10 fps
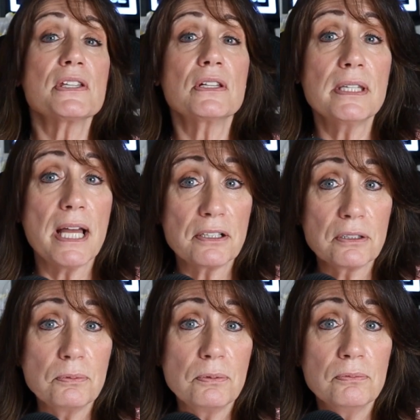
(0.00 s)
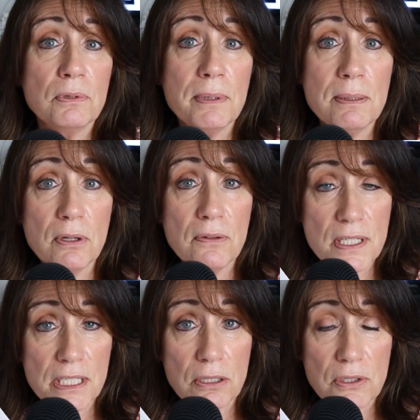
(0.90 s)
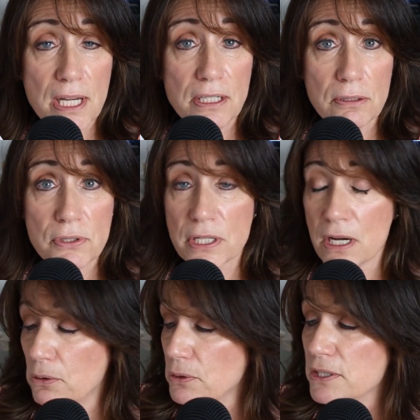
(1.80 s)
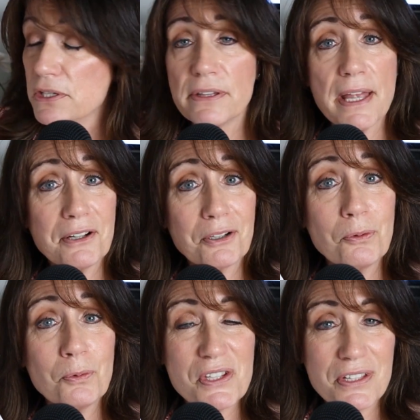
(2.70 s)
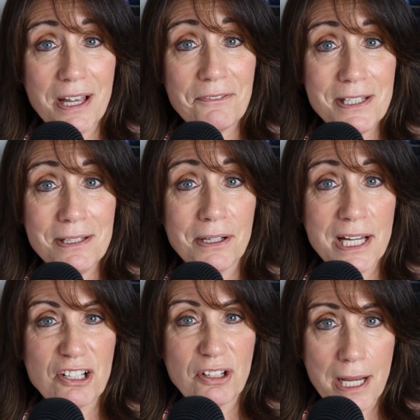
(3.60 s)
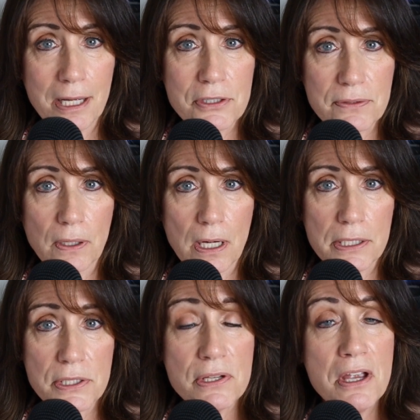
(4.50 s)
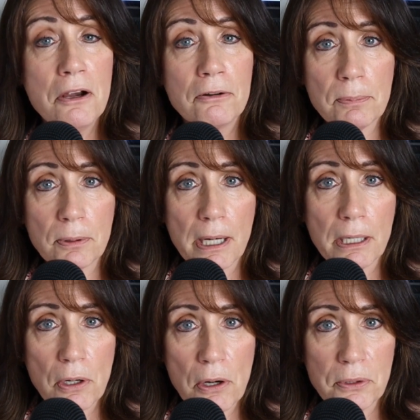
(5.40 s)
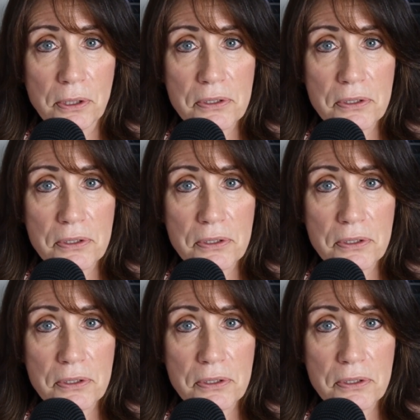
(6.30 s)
This is a letter. When we moved in here 10 years ago, this letter was left here in our house for us from the prior